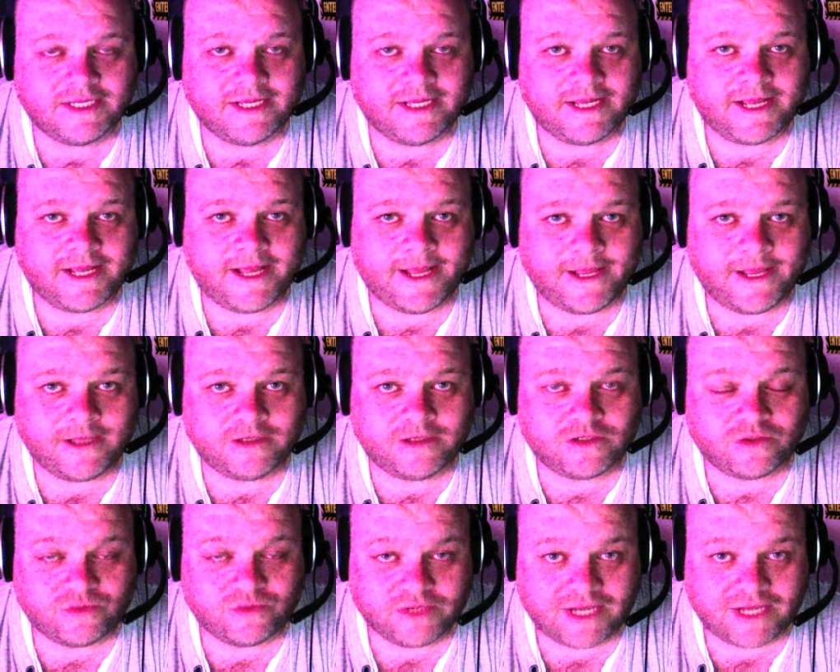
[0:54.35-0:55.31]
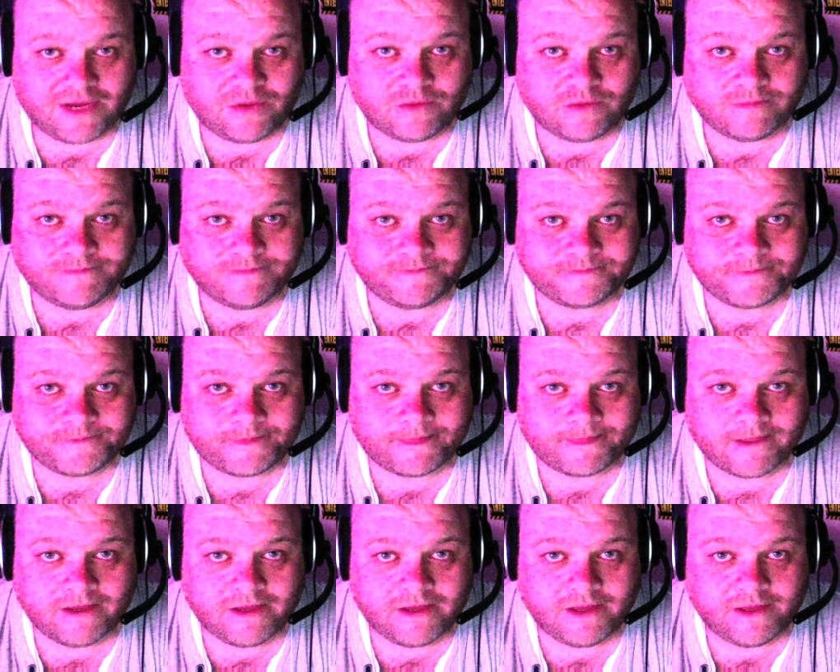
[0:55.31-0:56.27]
and uh, so now
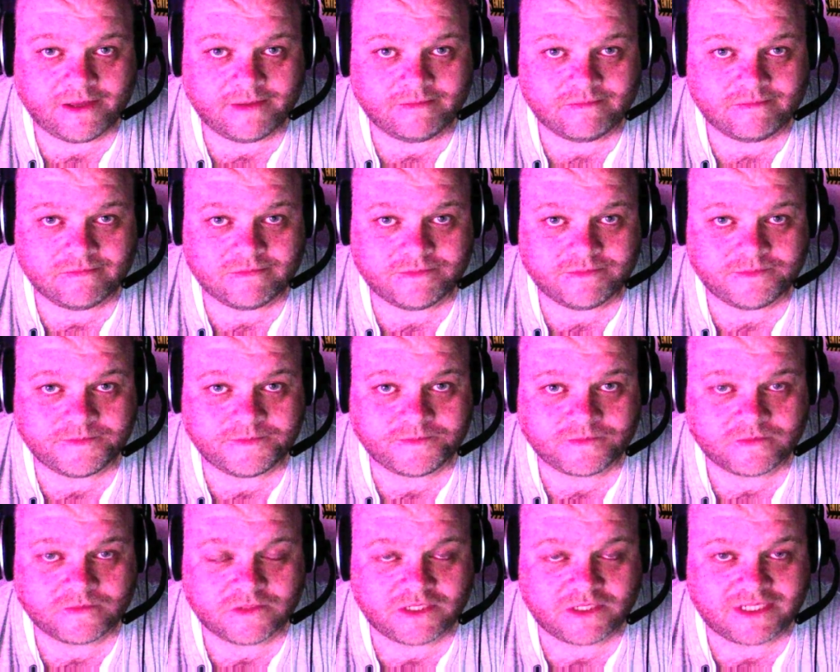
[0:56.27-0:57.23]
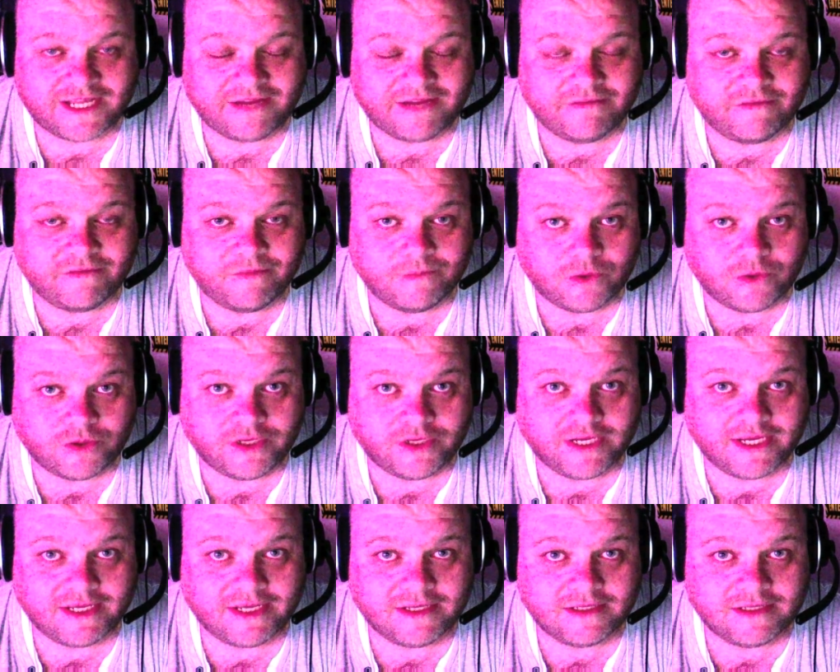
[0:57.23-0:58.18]
um, starting from
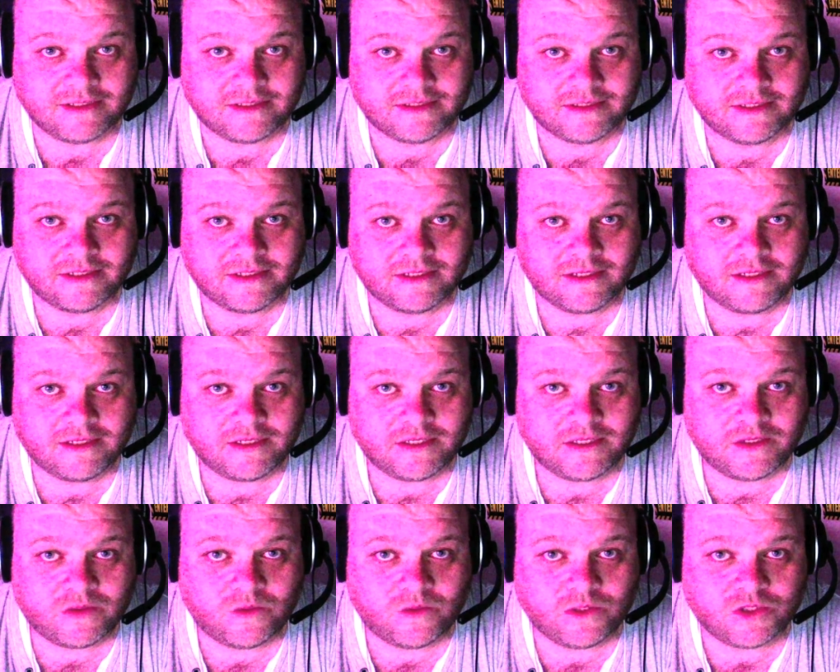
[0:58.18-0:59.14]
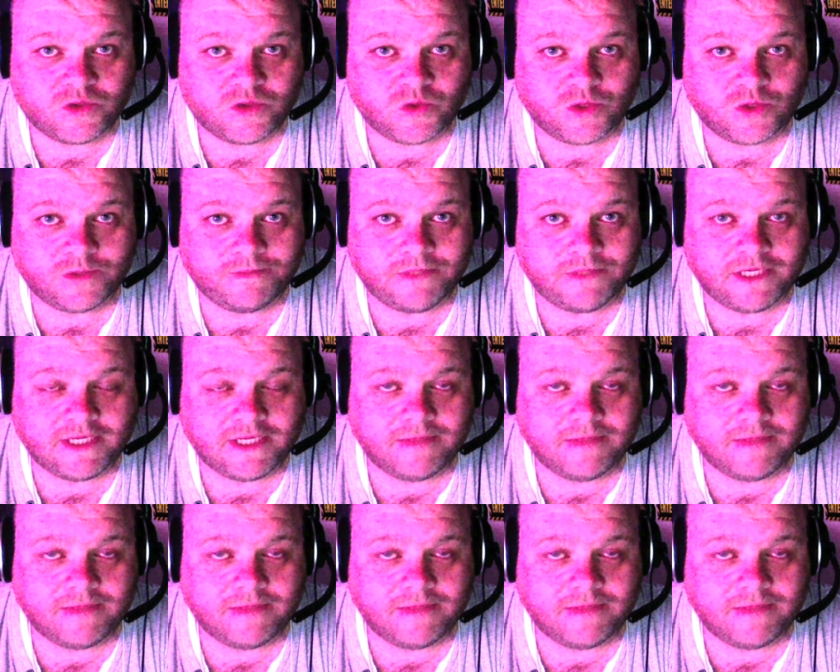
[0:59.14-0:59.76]
Monday which will be